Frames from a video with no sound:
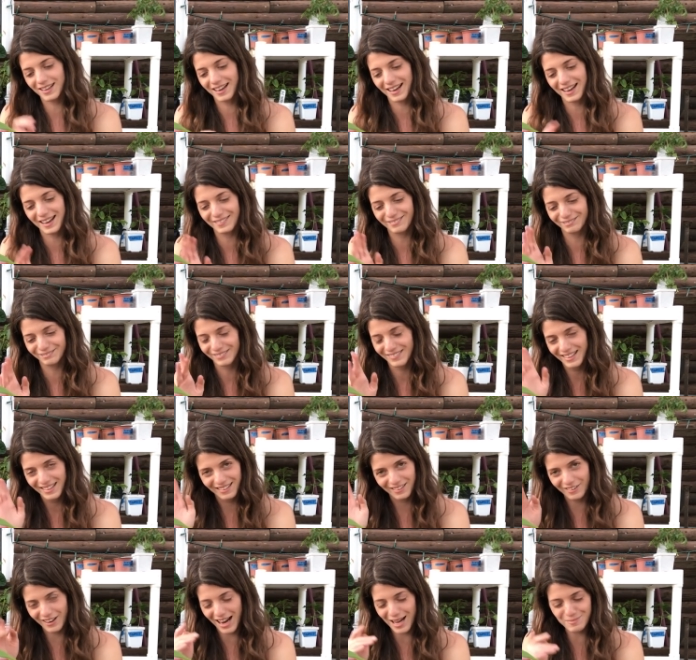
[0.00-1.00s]
I
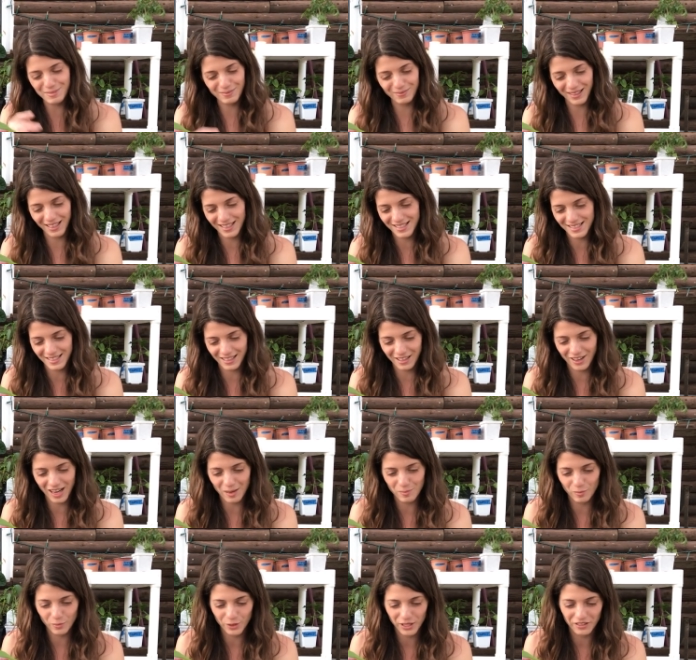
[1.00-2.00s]
grab them, like I said, I
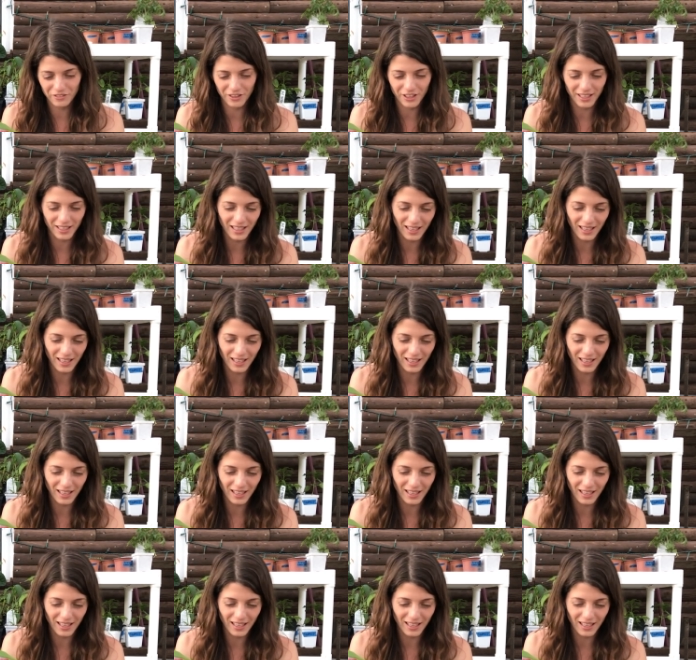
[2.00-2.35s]
grab them whenever I